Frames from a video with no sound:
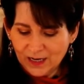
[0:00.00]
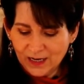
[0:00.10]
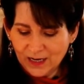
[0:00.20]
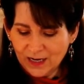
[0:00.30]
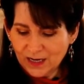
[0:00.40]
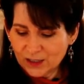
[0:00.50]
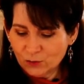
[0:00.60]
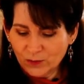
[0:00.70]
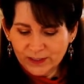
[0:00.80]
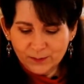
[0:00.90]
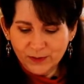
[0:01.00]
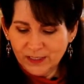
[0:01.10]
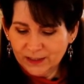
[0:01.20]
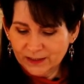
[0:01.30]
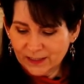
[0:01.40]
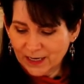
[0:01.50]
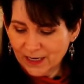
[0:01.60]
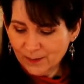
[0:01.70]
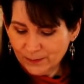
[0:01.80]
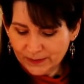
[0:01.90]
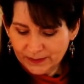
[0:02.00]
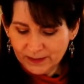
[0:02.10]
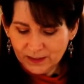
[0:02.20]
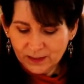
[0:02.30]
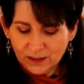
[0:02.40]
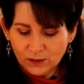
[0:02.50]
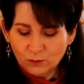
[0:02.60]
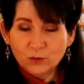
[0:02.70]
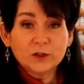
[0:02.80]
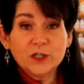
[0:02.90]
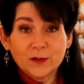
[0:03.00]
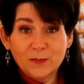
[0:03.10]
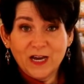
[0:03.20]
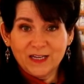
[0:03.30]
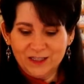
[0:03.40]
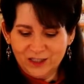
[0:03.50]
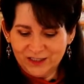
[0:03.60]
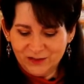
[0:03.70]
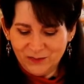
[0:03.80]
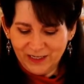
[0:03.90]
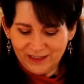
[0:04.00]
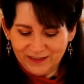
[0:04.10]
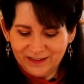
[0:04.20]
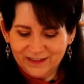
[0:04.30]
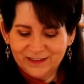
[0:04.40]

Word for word: And when that begins to happen, we'll check back in just a minute.